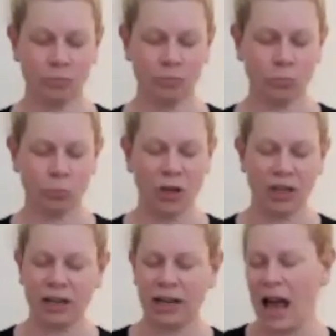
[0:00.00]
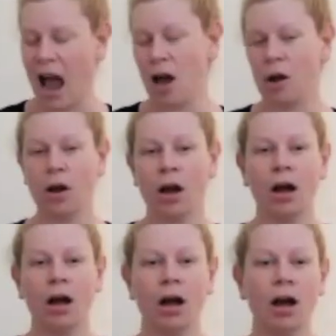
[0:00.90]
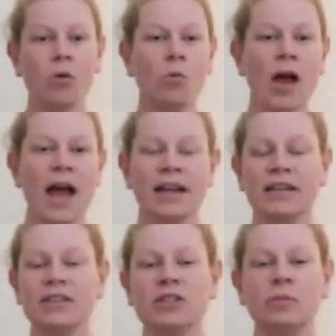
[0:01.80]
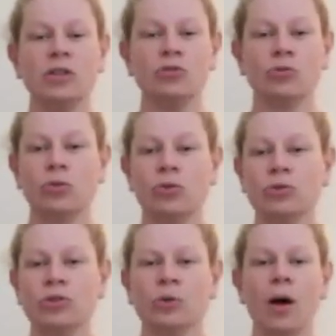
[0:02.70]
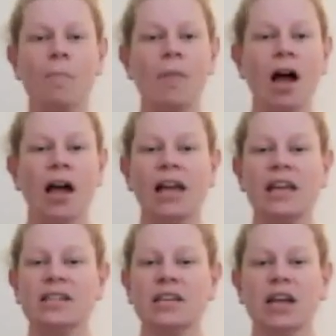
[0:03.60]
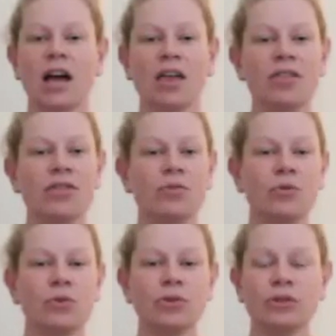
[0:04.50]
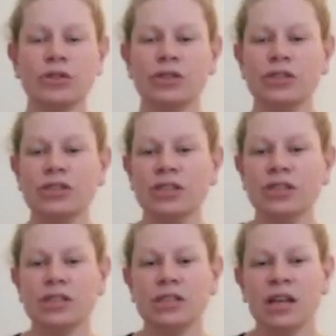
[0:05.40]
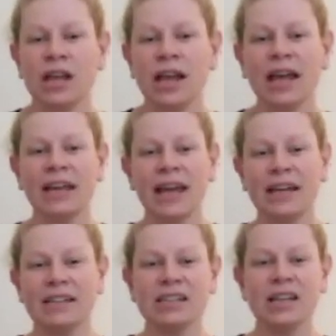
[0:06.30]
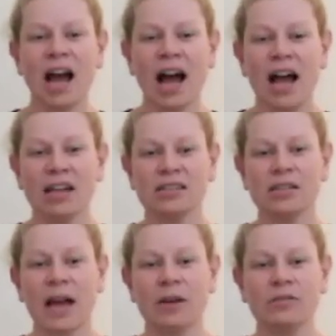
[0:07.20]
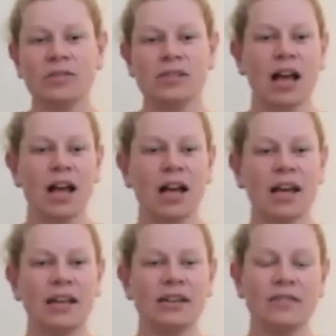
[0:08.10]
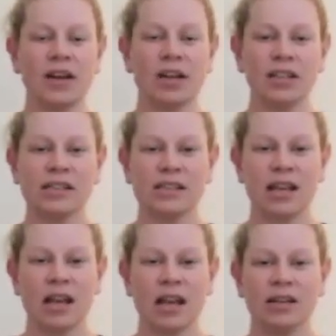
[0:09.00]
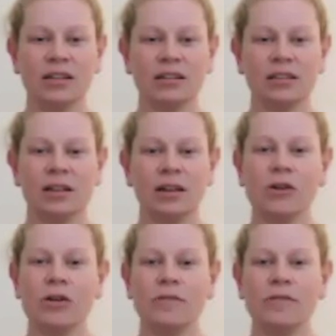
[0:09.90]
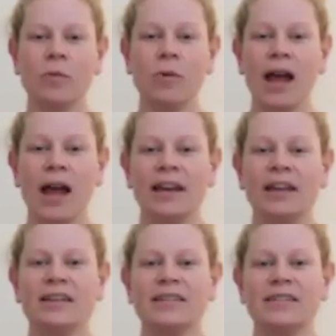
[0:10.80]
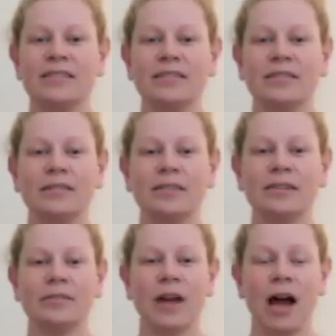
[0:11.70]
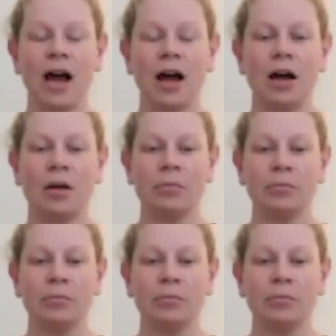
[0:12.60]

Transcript: We can allow our awareness to be drawn to our mind and our thoughts, and just cast them outside of our little circle of awareness, of calm.